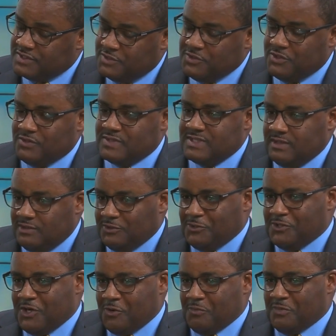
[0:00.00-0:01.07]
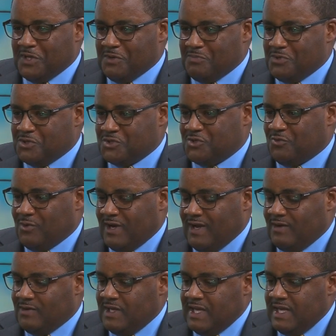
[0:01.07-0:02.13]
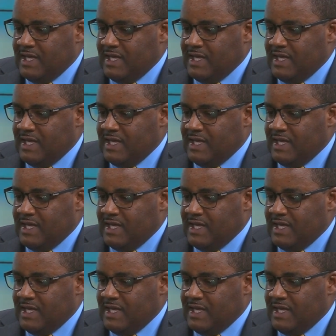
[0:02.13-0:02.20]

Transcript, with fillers: So you're going to see a little dirt being pushed around.